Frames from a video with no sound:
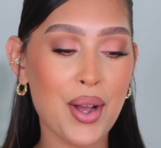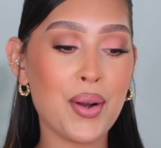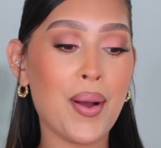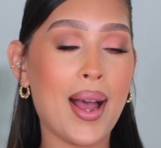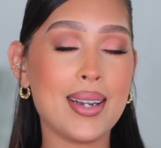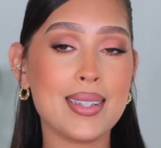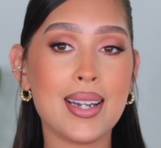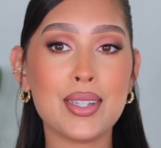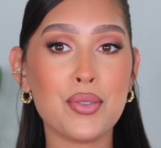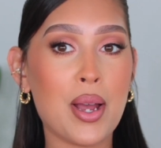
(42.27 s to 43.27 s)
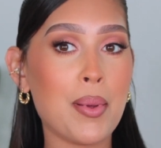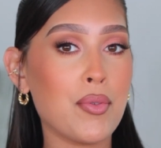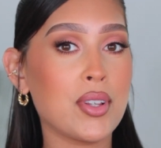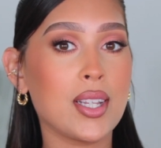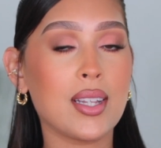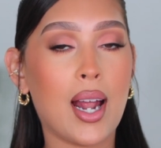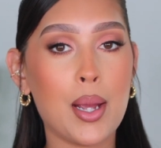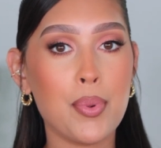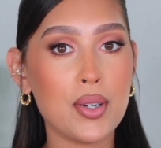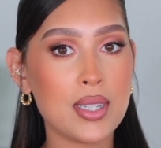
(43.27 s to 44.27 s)
So I decided to grab everything that
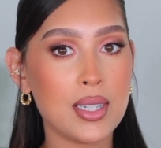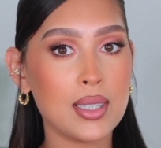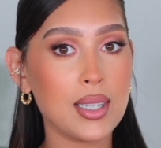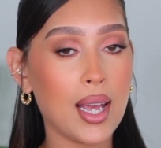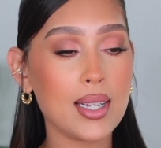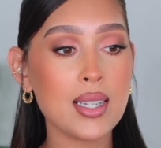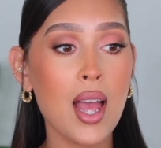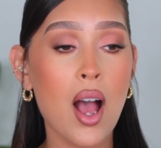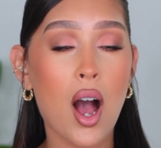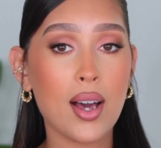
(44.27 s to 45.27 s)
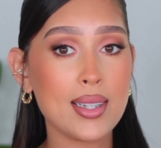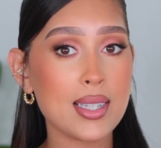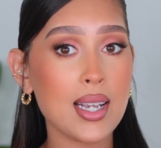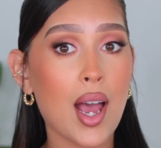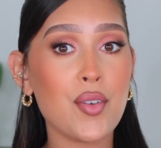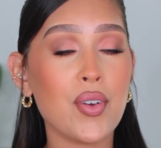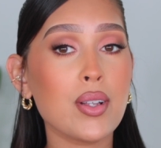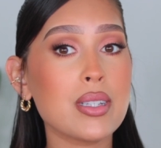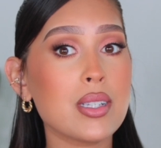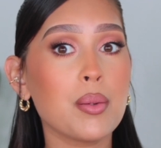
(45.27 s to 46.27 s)
I personally liked. Honestly, I
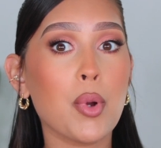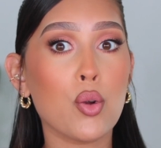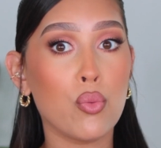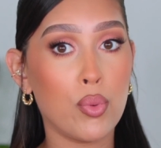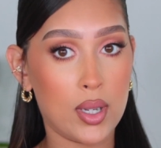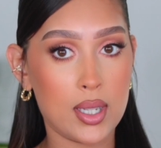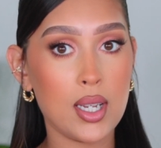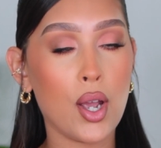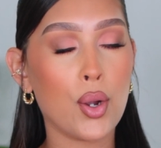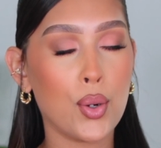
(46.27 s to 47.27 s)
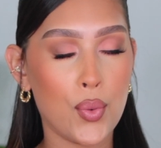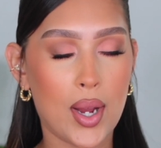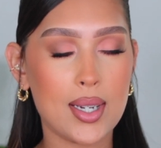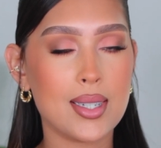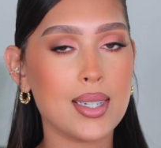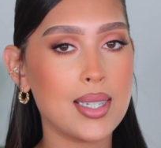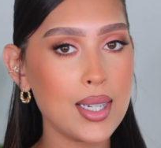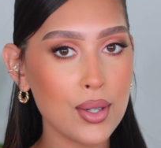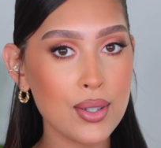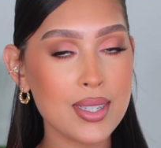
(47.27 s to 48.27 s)
found some really great
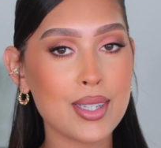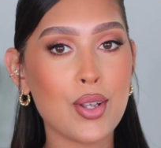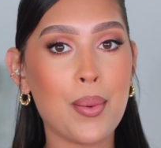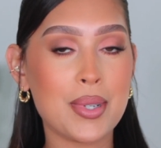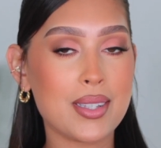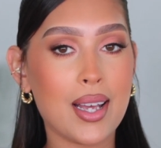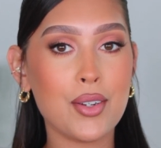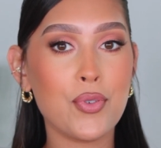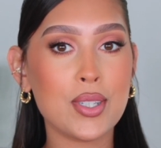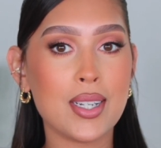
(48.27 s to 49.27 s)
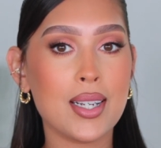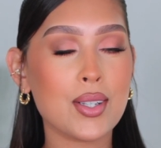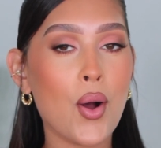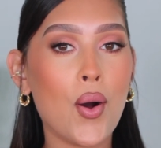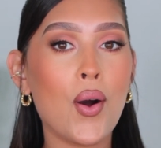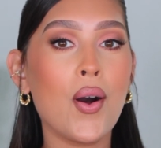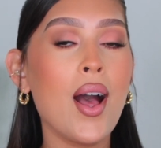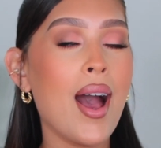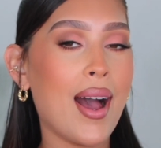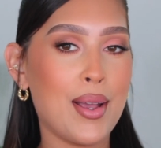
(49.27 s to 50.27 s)
deals. So I'm excited for today's haul.
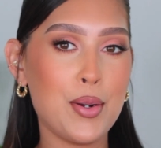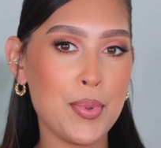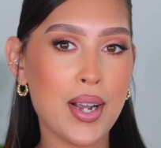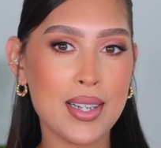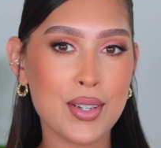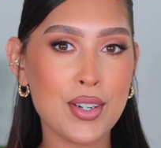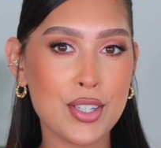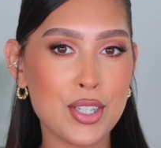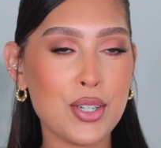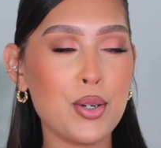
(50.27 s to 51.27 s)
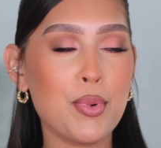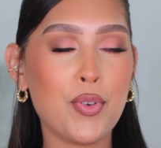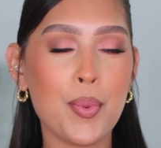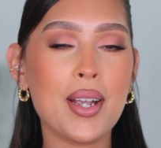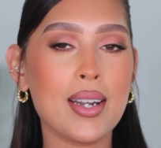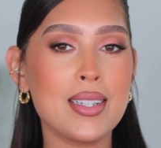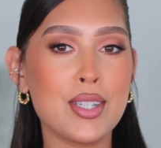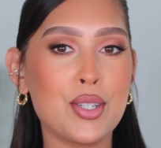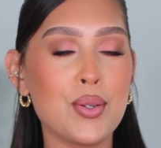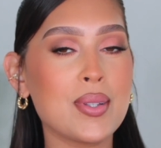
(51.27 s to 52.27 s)
I hope you guys are too. Before we get
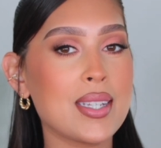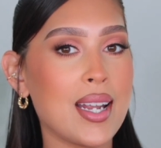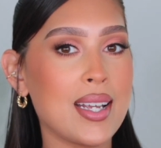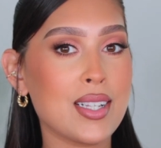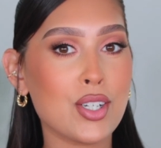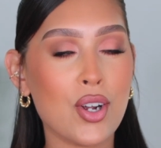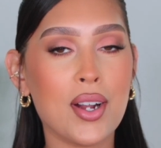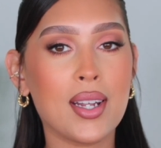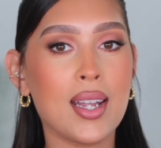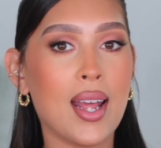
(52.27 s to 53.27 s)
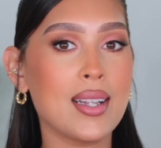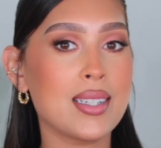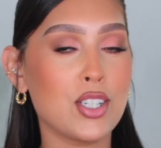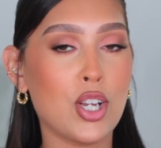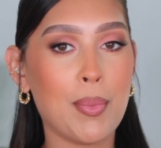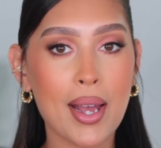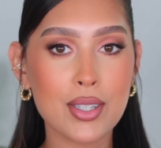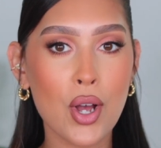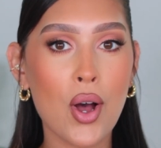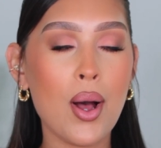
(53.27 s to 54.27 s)
into today's Target and TJ
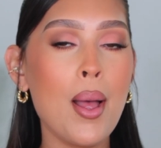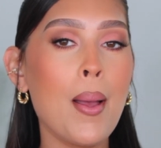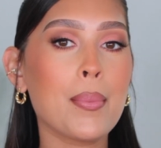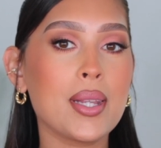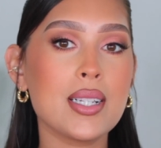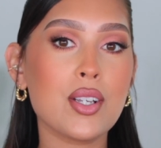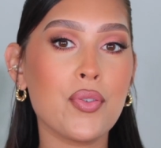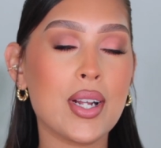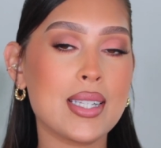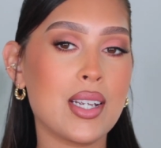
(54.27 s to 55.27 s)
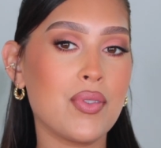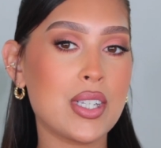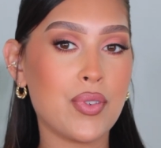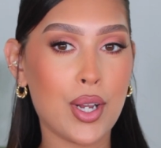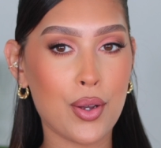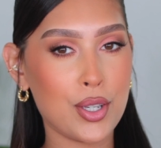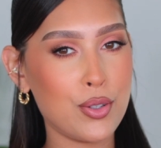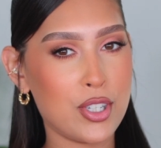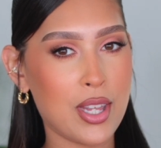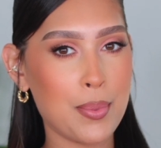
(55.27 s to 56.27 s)
Maxx haul, please don't forget to give this video a
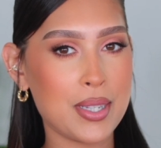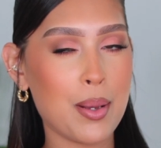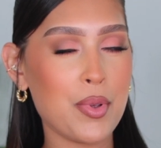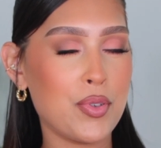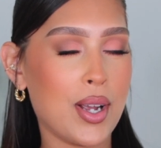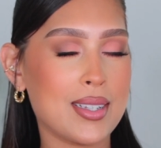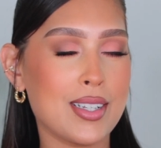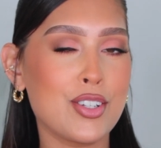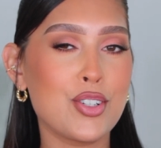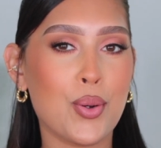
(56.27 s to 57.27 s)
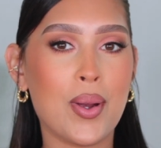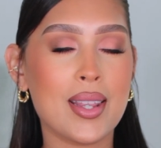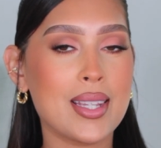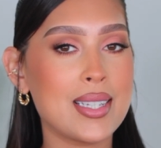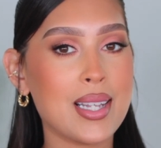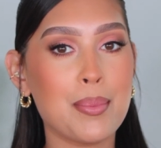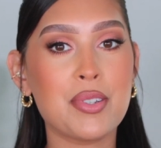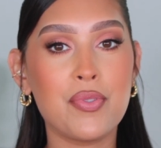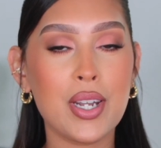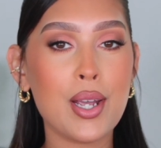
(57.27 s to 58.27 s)
huge thumbs up if you guys enjoy these
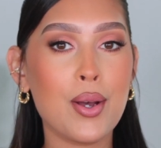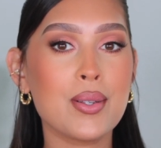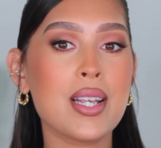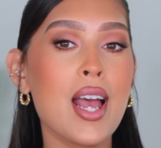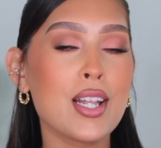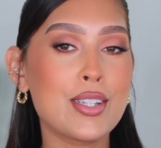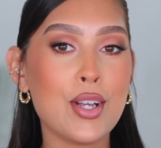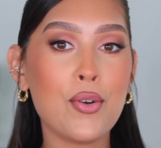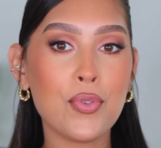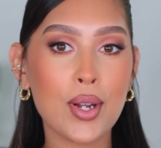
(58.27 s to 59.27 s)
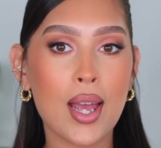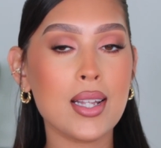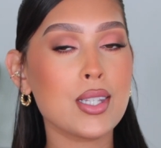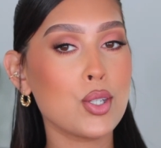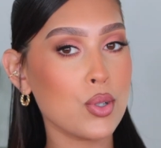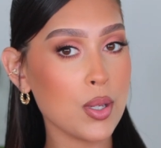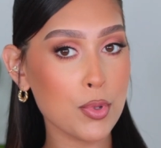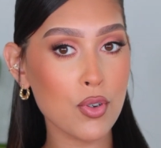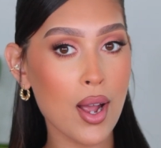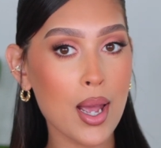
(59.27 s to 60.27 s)
types of videos. Don't forget to
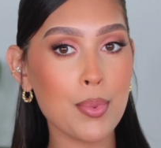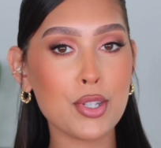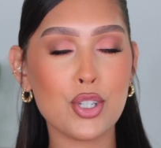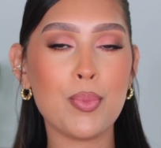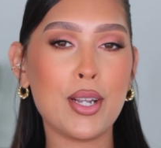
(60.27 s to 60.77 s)
subscribe to